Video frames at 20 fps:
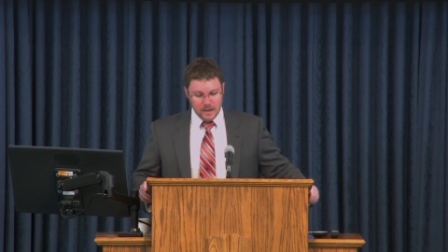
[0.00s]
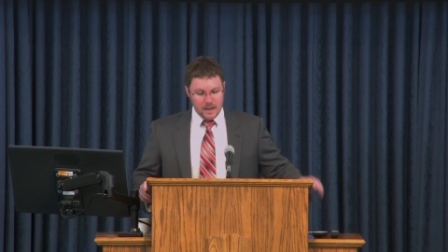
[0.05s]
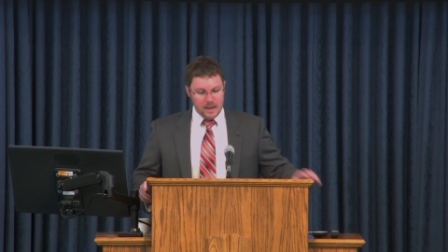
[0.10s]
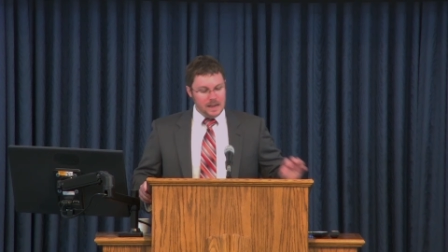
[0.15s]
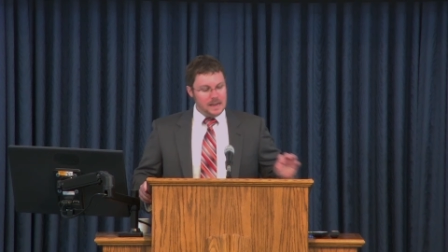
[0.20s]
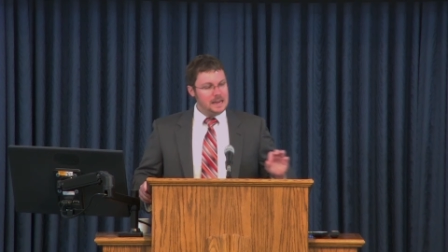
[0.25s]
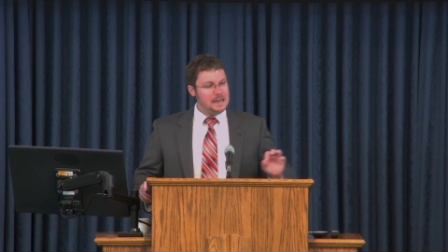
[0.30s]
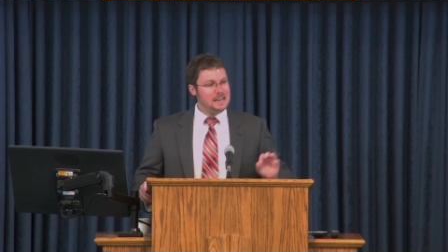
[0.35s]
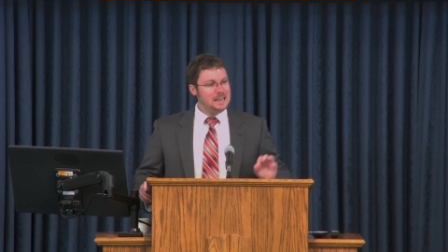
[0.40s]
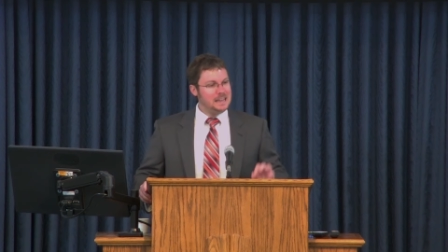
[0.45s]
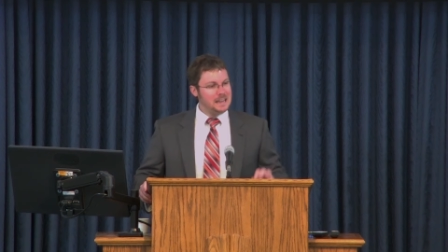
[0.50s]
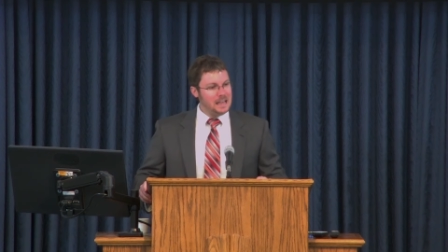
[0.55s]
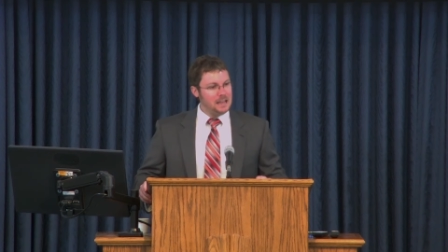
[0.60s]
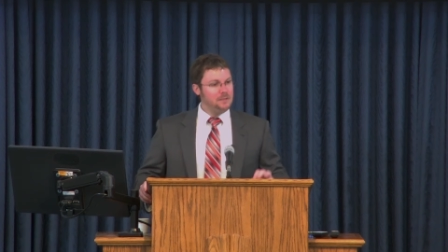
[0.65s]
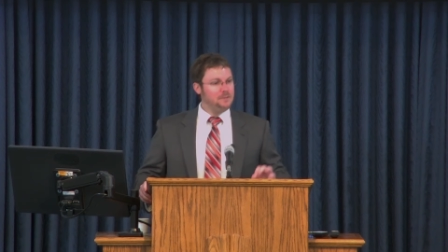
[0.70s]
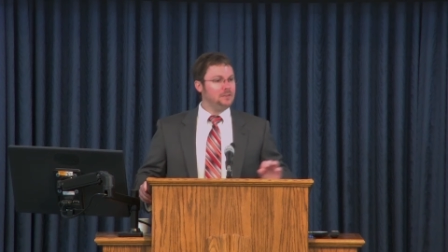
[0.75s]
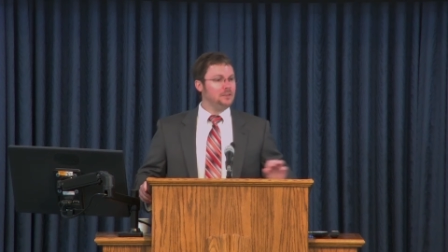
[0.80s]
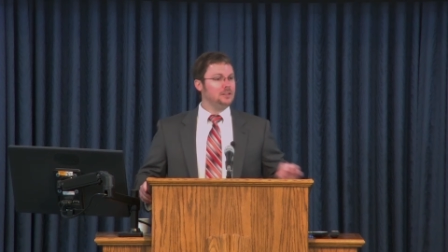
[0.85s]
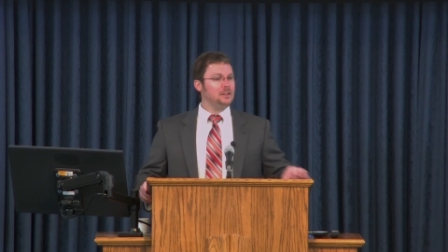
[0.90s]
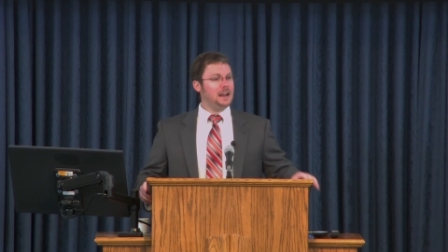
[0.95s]
he
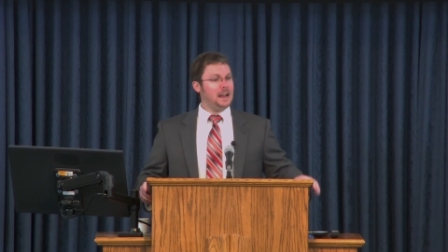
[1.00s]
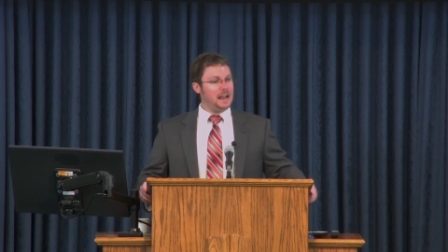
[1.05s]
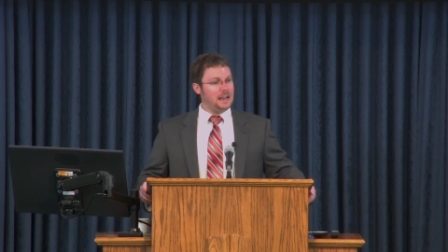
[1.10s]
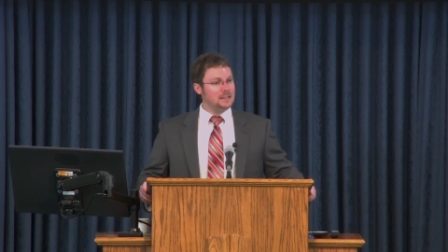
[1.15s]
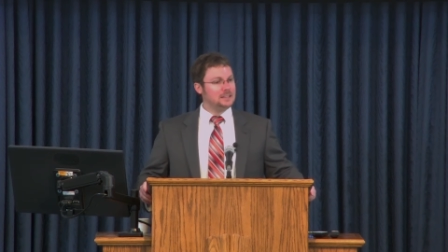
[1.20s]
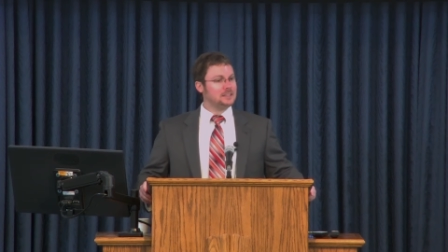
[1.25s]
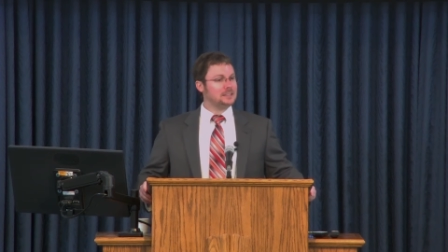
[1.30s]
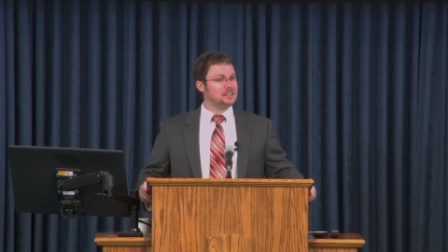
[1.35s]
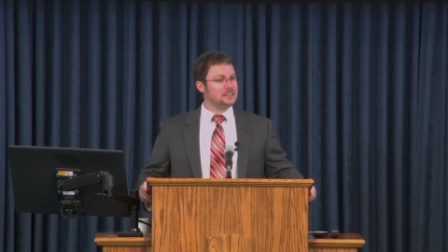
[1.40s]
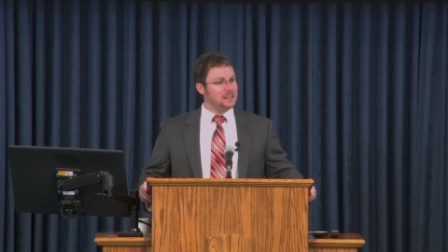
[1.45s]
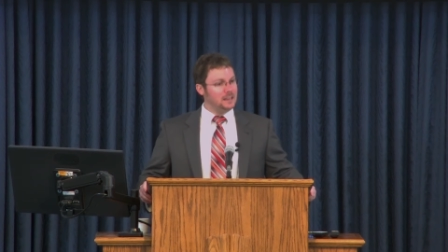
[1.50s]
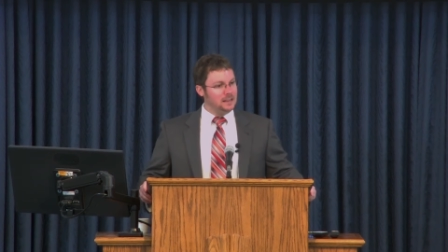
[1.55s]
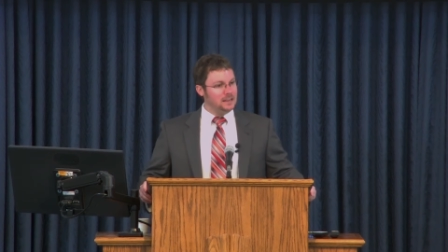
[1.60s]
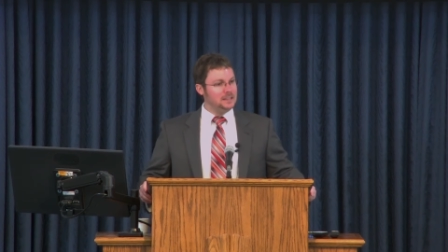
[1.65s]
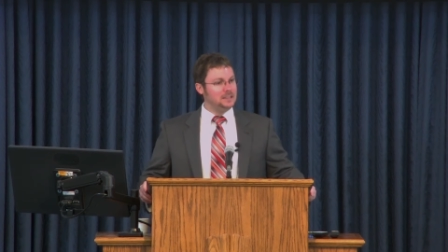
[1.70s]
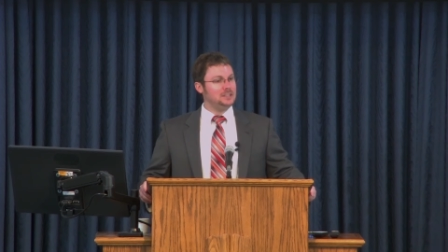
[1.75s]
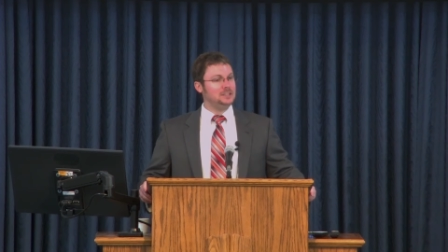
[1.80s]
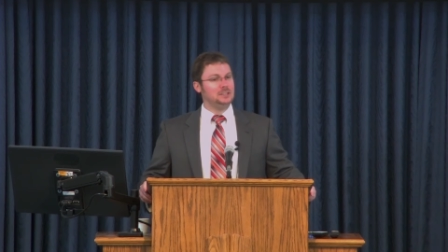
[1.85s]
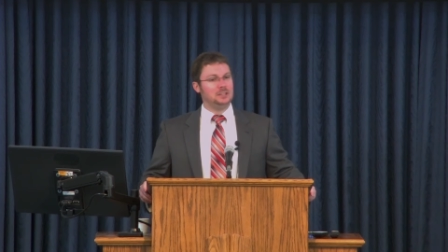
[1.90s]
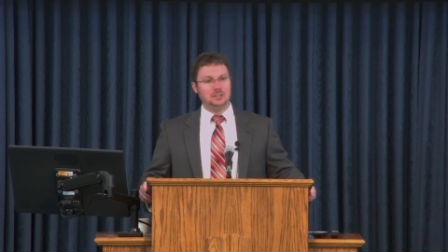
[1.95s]
never asks
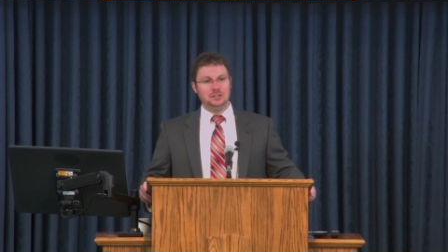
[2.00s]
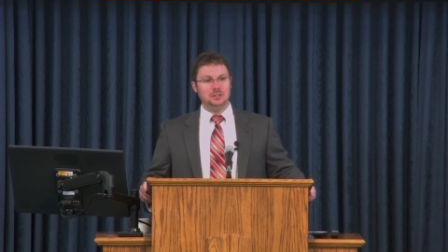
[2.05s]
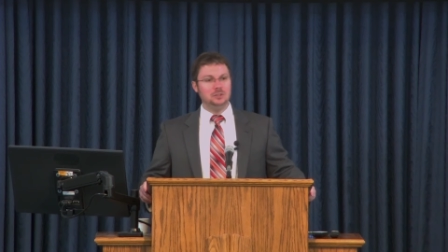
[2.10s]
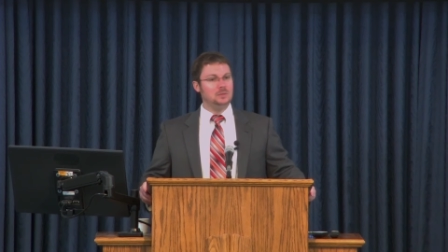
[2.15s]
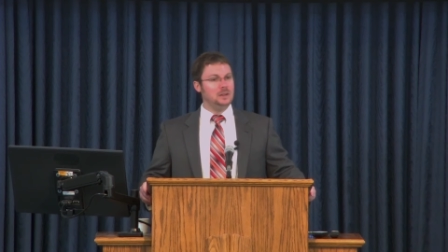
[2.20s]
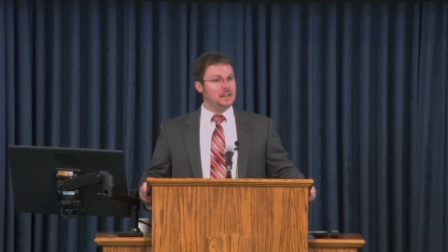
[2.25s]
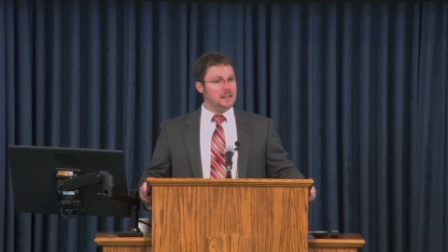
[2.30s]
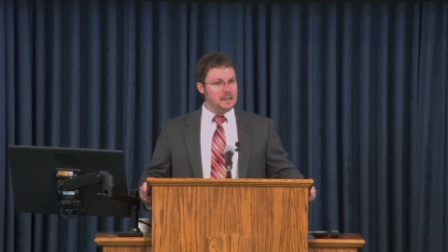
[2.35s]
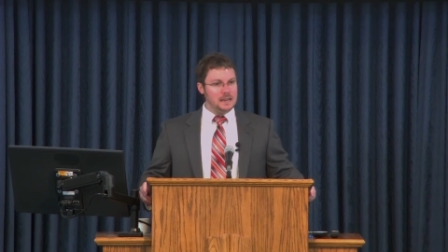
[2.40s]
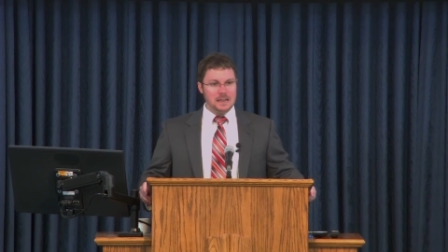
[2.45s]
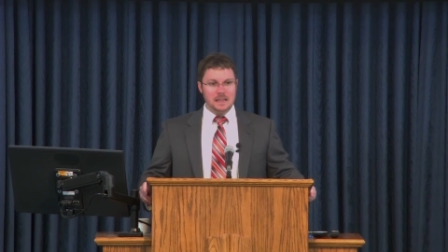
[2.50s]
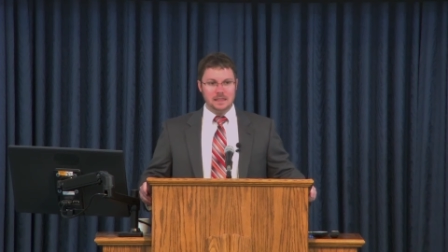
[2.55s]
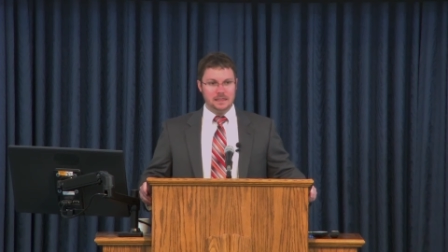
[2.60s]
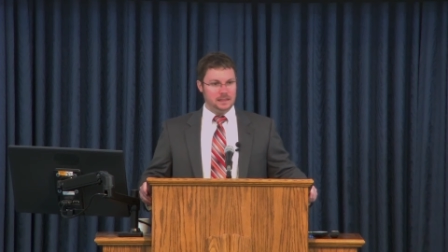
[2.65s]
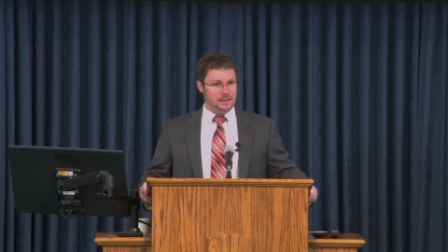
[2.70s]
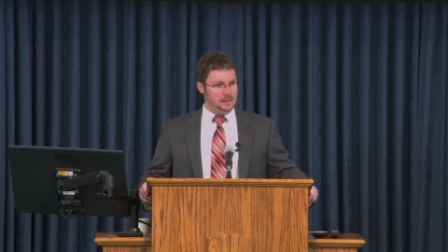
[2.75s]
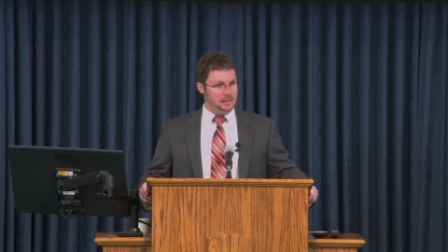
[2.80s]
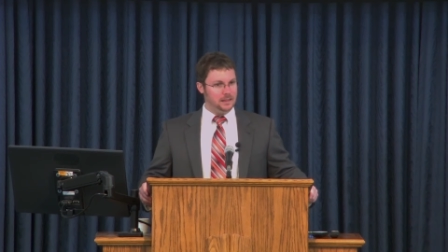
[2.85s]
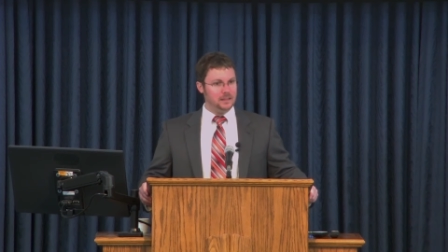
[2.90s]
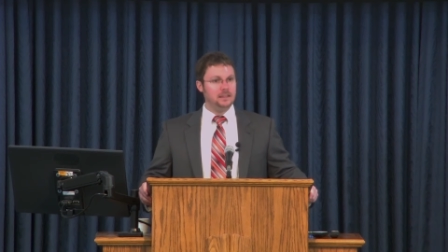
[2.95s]
us to do
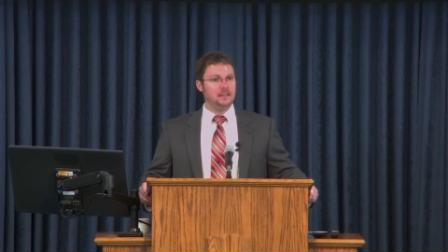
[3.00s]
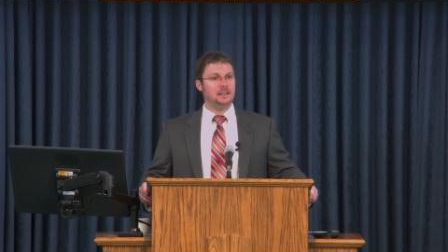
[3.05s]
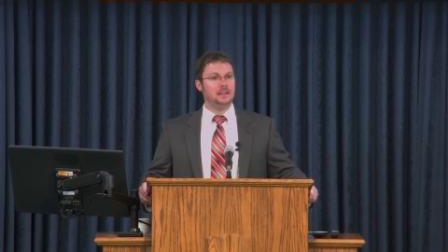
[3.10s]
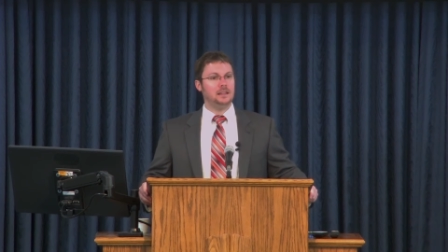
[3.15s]
anything